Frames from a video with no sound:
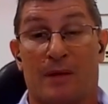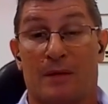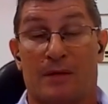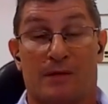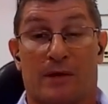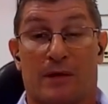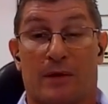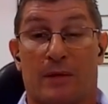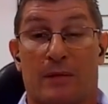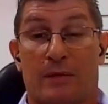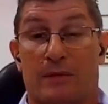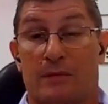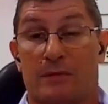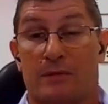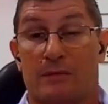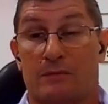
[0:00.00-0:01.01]
So
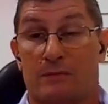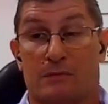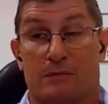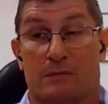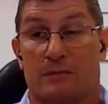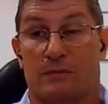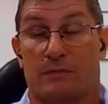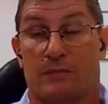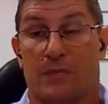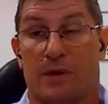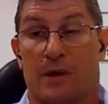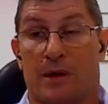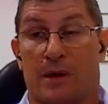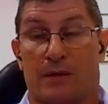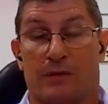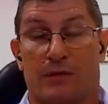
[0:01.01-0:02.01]

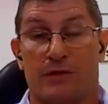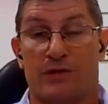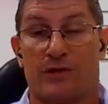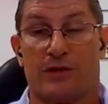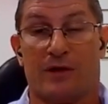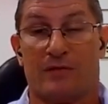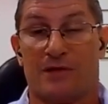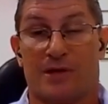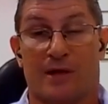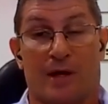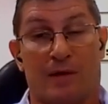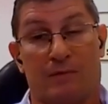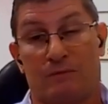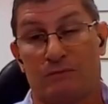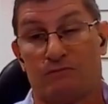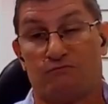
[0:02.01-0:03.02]
Khrushchev
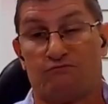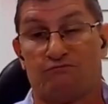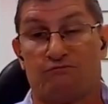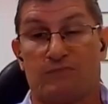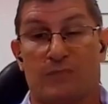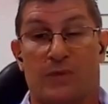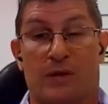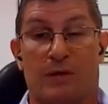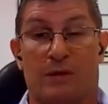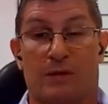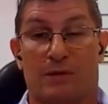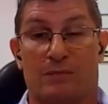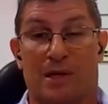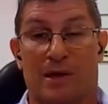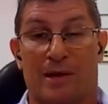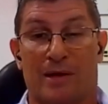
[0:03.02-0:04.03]
said, "You're
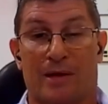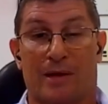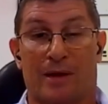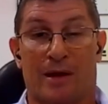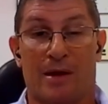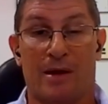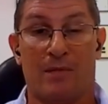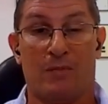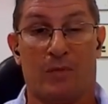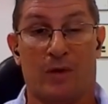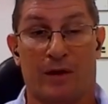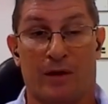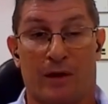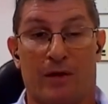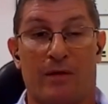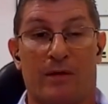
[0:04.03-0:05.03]
not playing the game. We
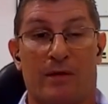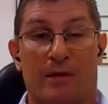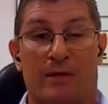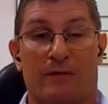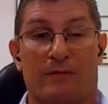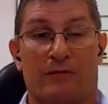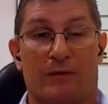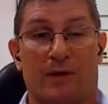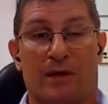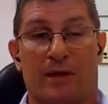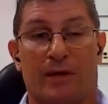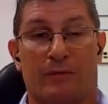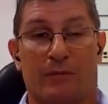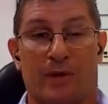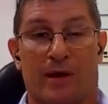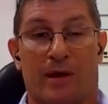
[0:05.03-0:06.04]
know that you're
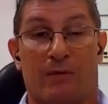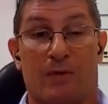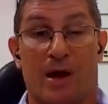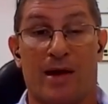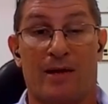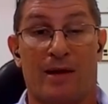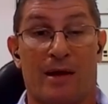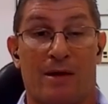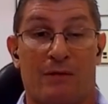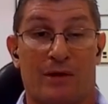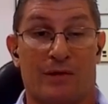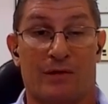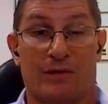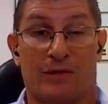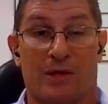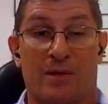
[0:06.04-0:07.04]
fooling with our radar."
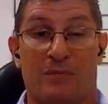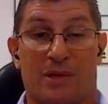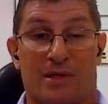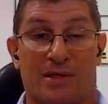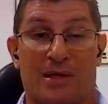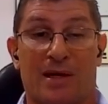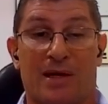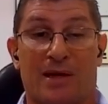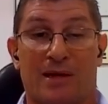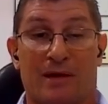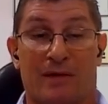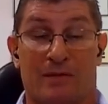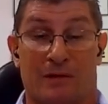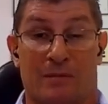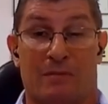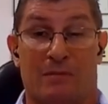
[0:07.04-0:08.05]
And Jean Petit
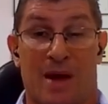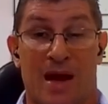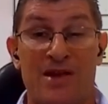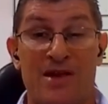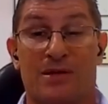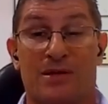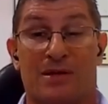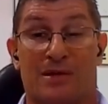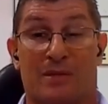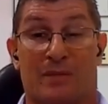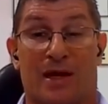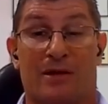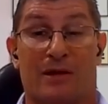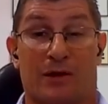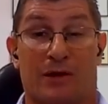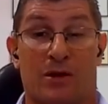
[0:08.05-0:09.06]
even mentions
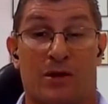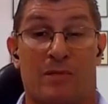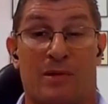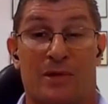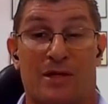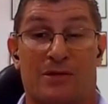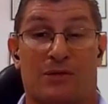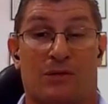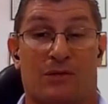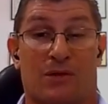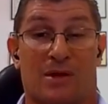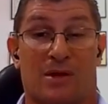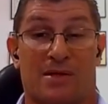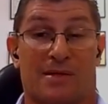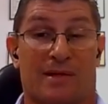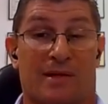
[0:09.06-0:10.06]
about the Cuban Missile
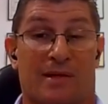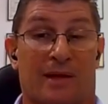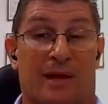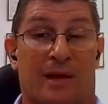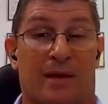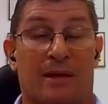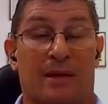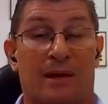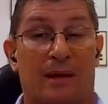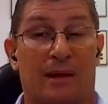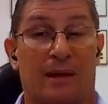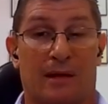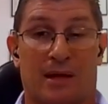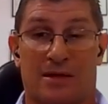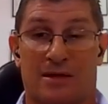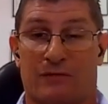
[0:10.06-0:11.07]
Crisis in that
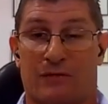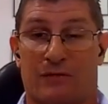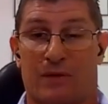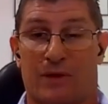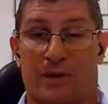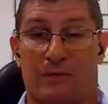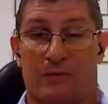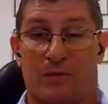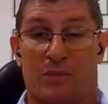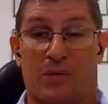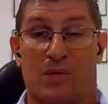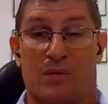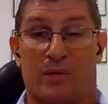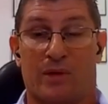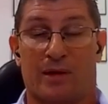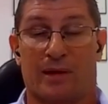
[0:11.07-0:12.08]
classified
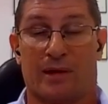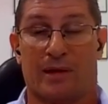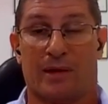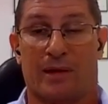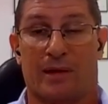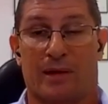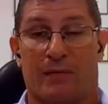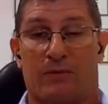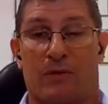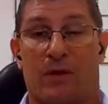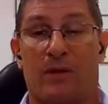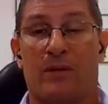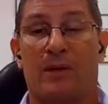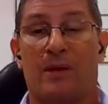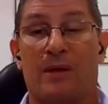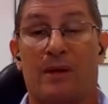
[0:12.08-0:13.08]
report that he wrote.